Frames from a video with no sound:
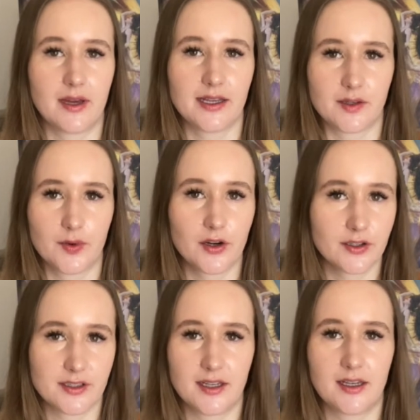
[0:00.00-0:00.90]
as a
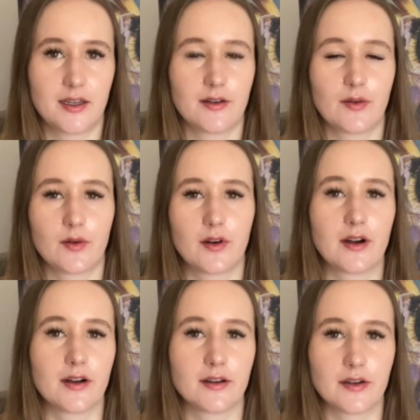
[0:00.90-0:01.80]
person or
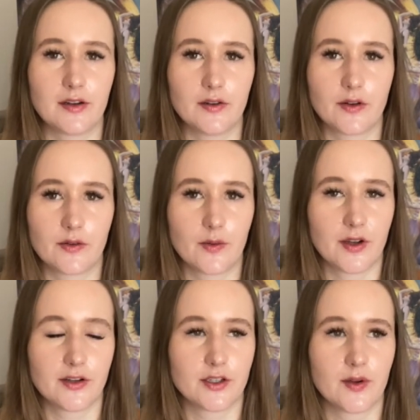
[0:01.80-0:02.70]
you don't know what
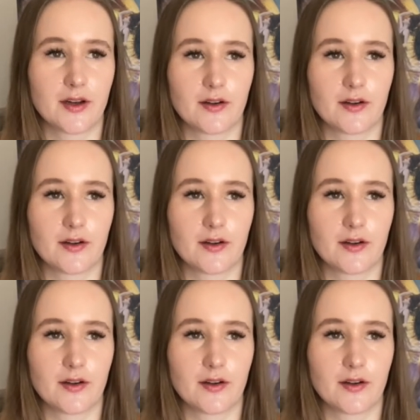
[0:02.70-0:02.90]
you're doing.